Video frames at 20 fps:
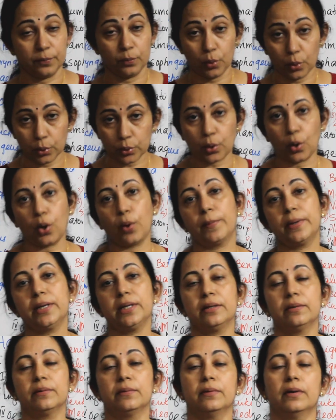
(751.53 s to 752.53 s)
more common
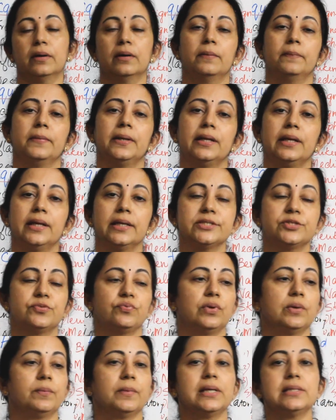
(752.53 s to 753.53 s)
in middle-aged
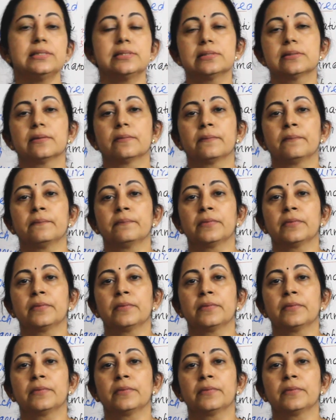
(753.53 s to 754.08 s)
females.